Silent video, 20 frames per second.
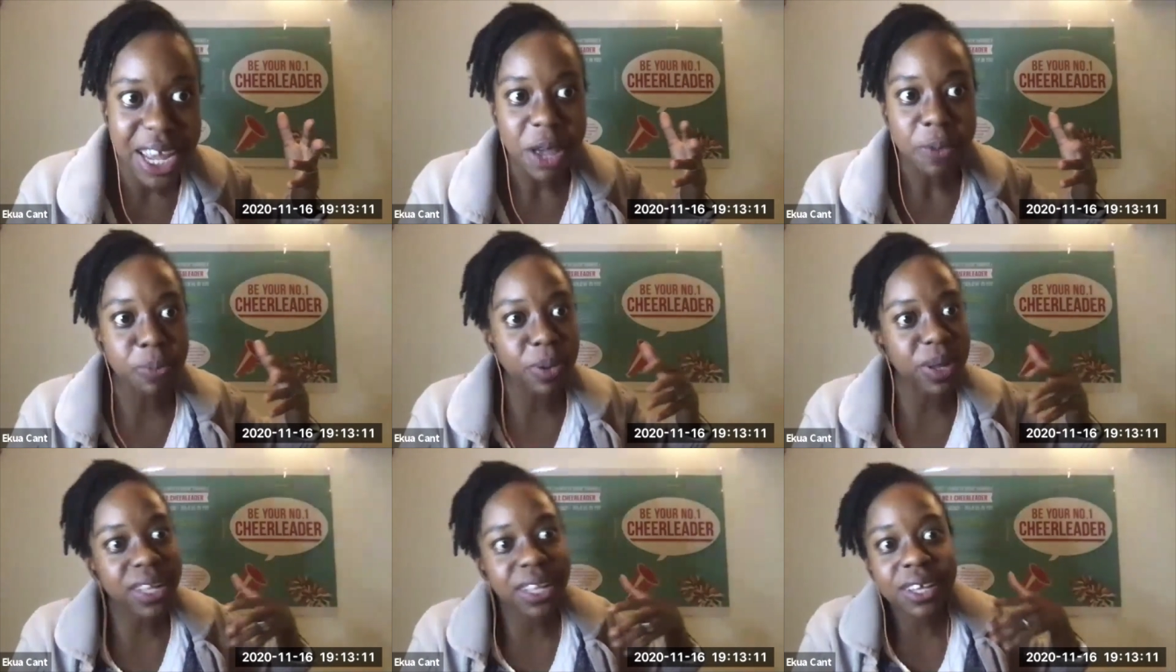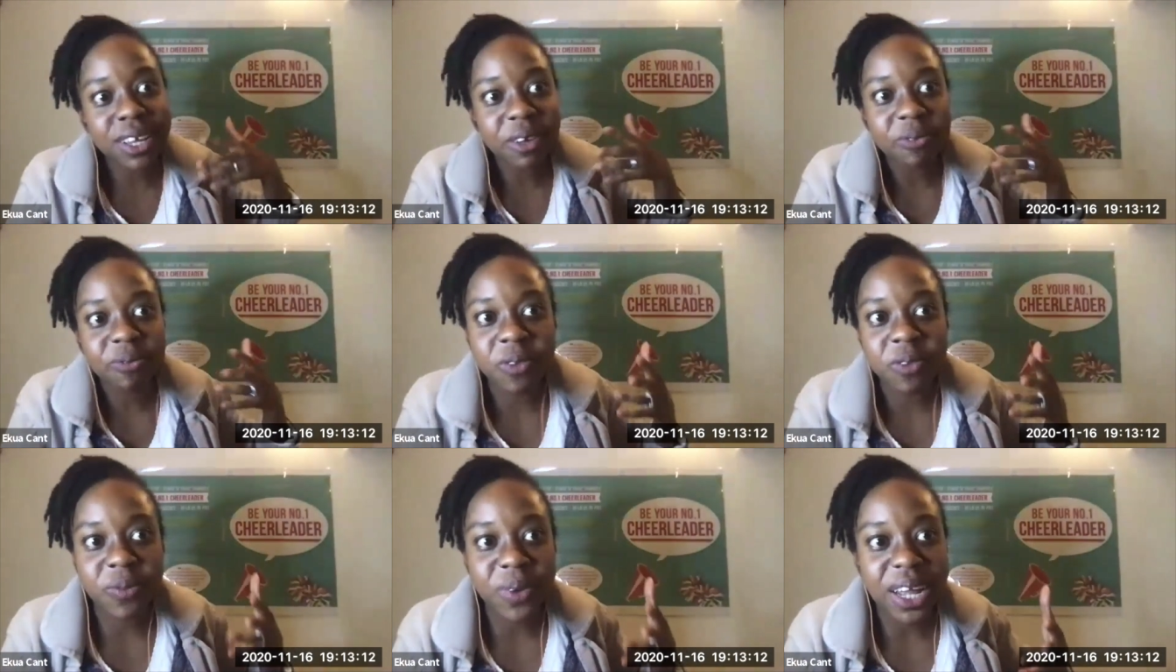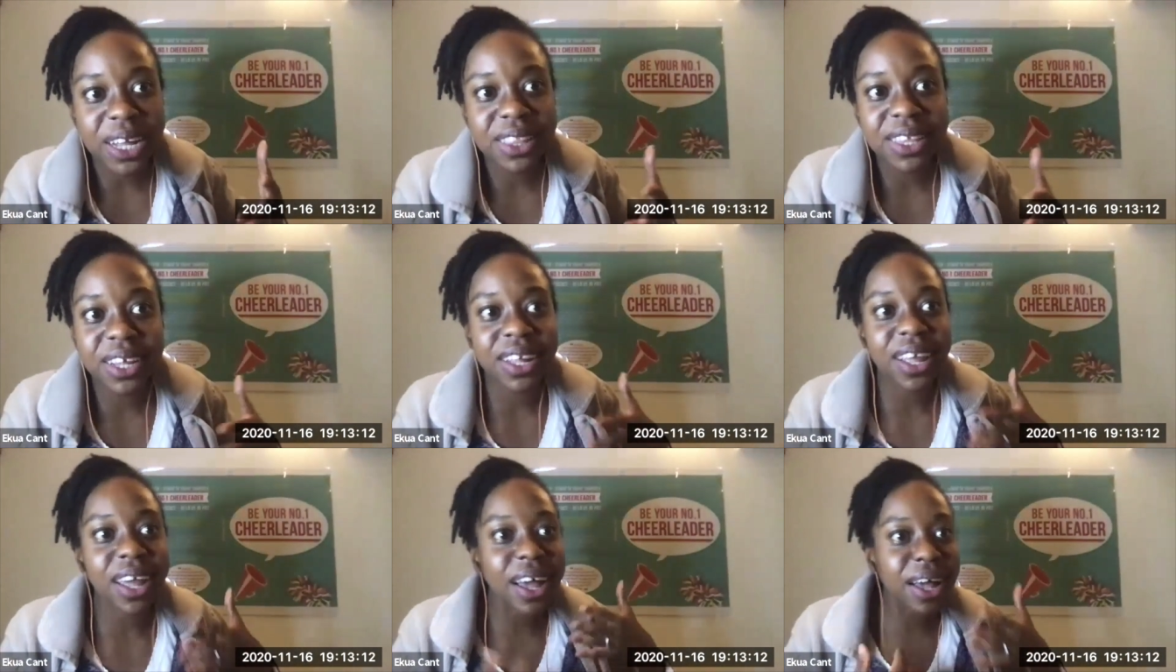But you know, for the fact
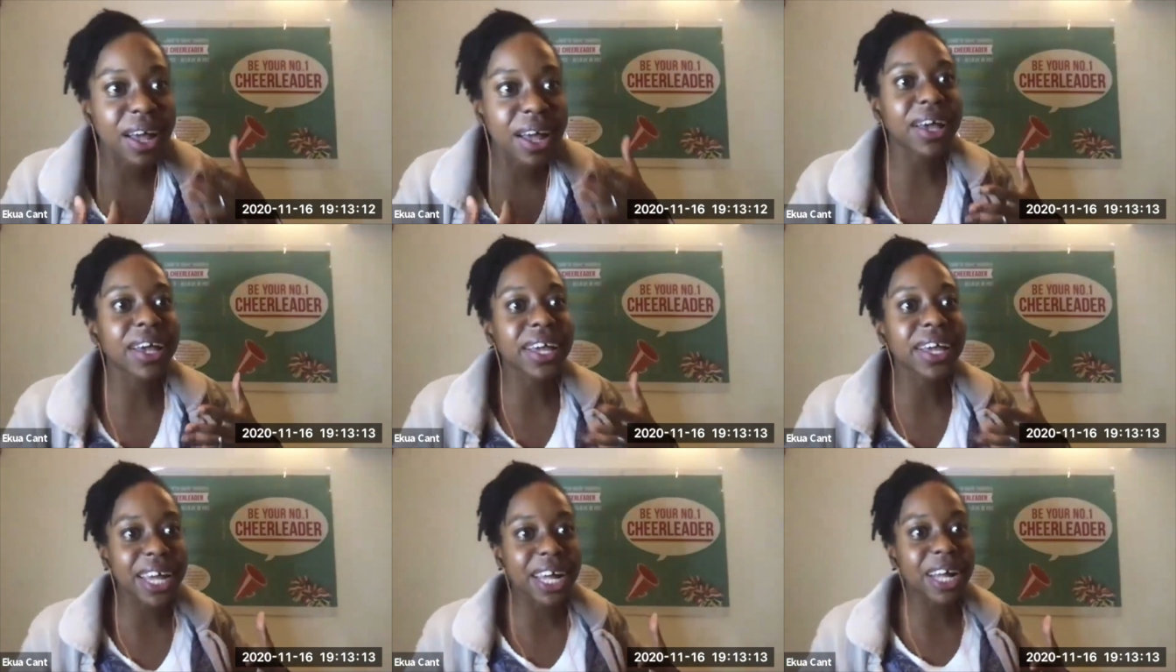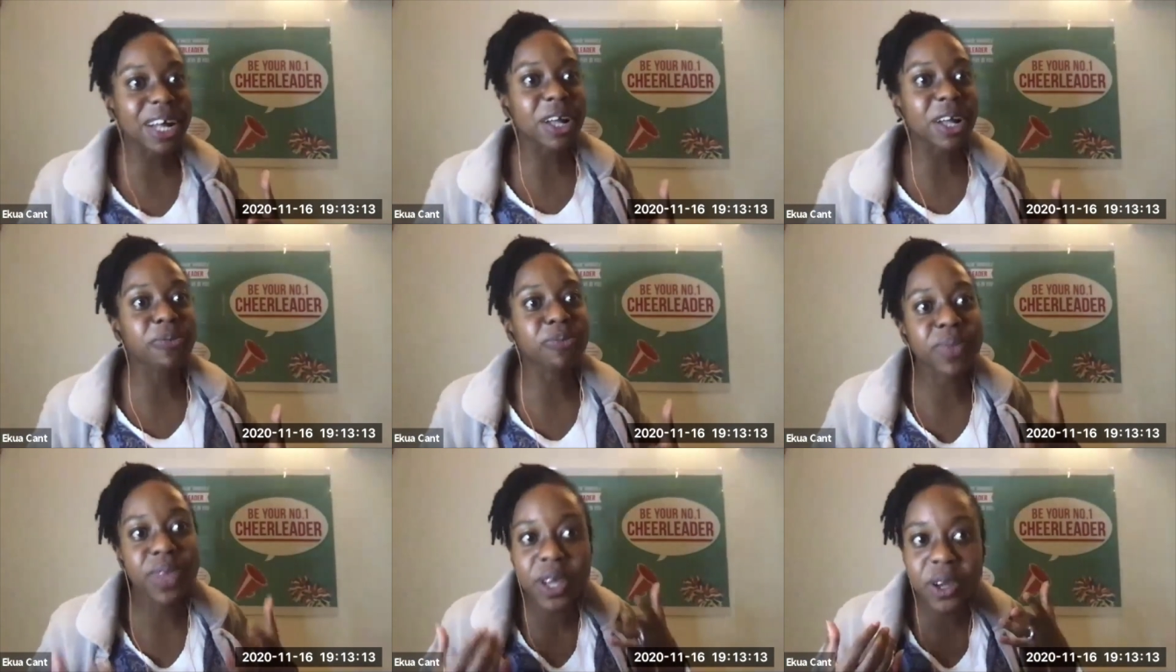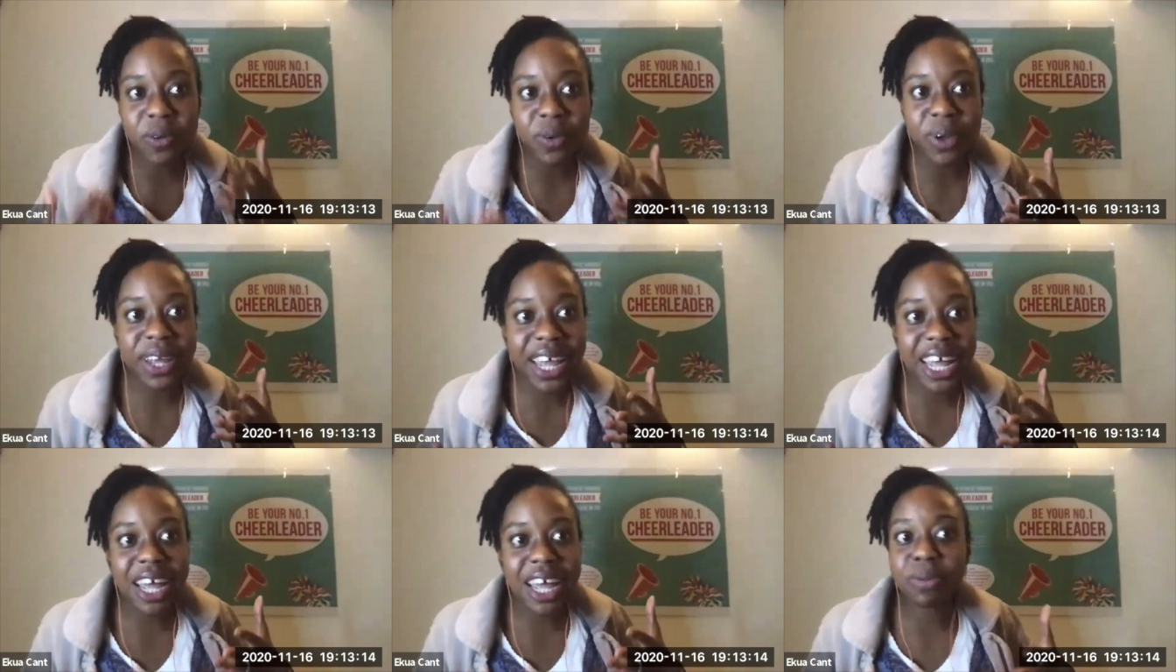that I am who I
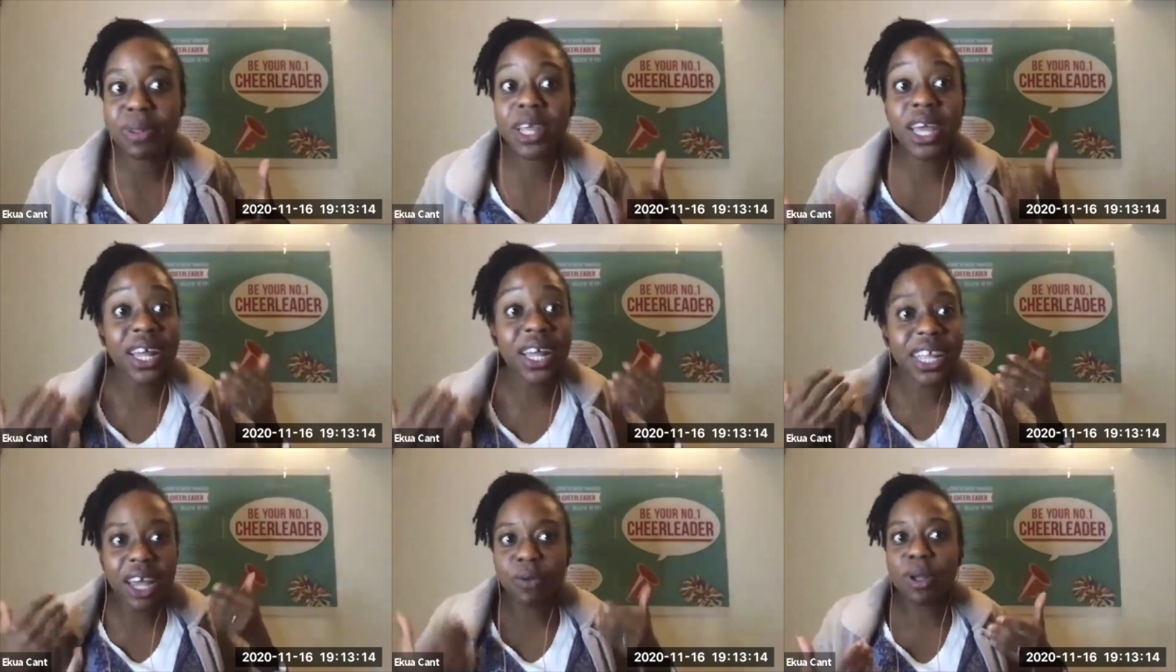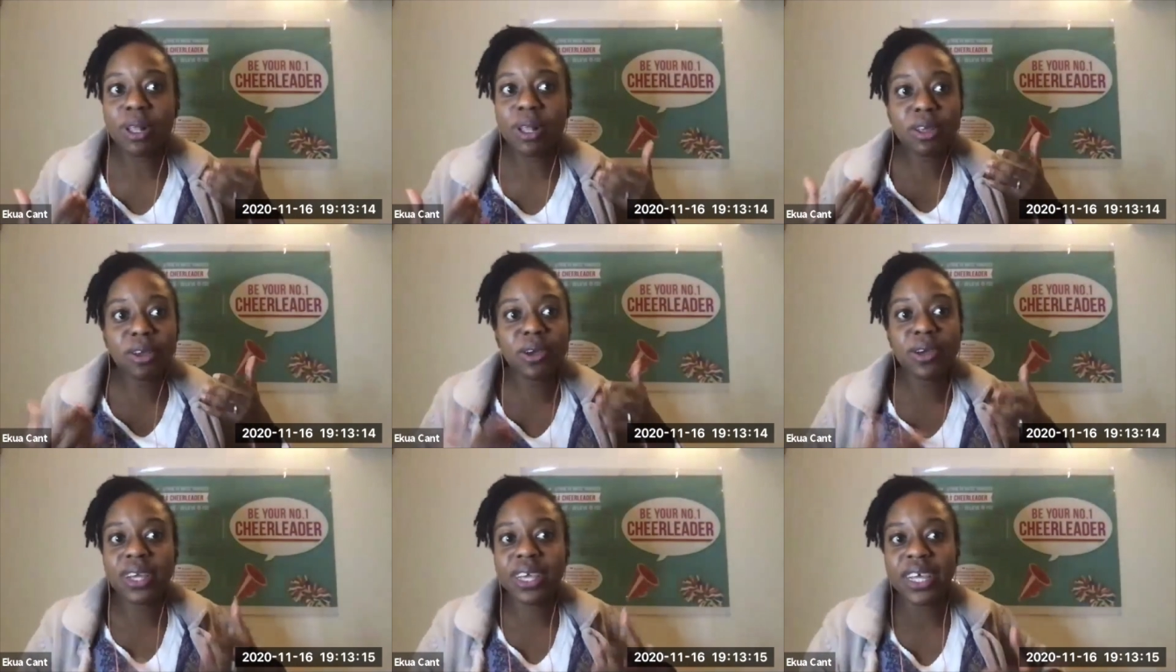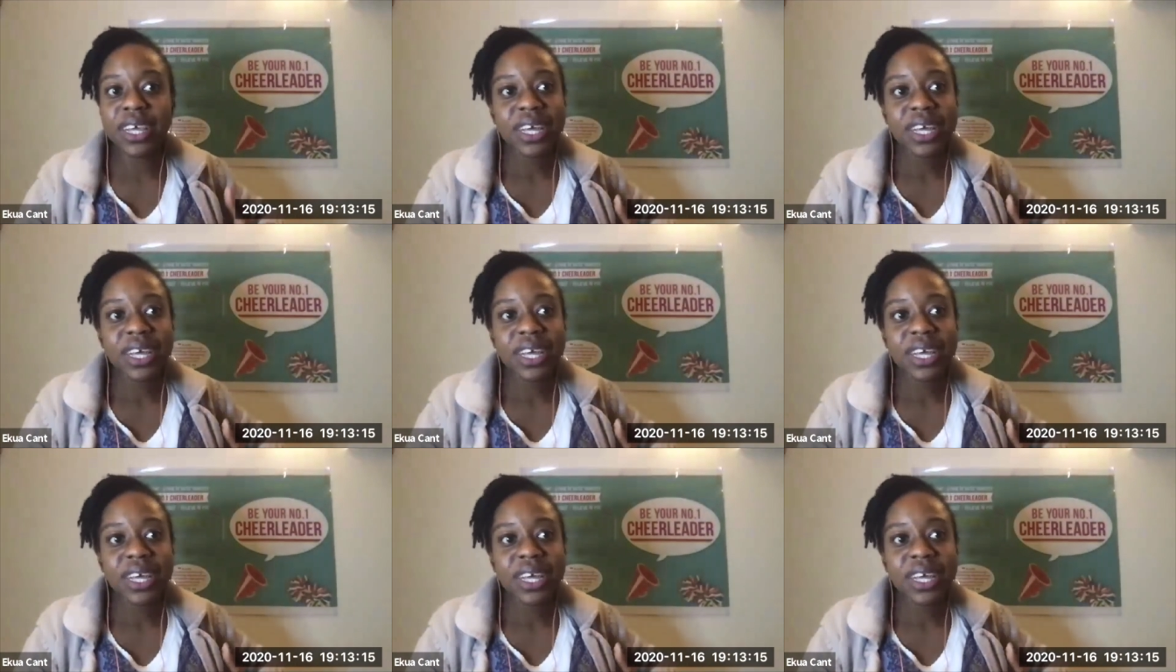am and, and how I look,